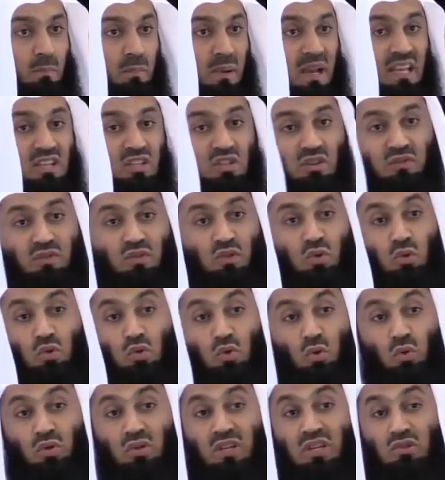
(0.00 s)
the place of
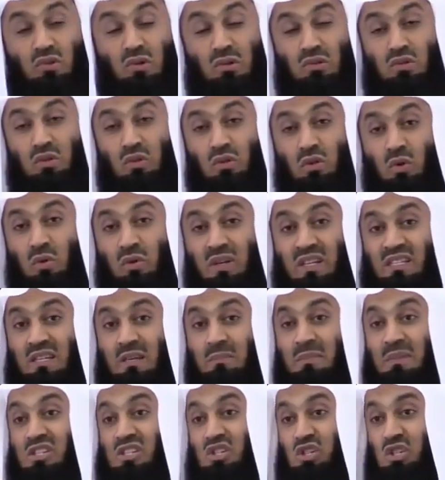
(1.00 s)
sujood is also known as
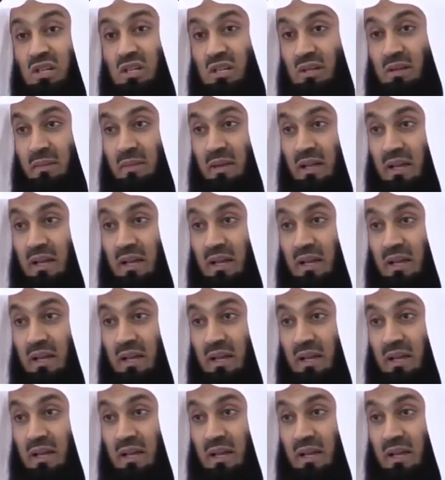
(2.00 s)
a masjid.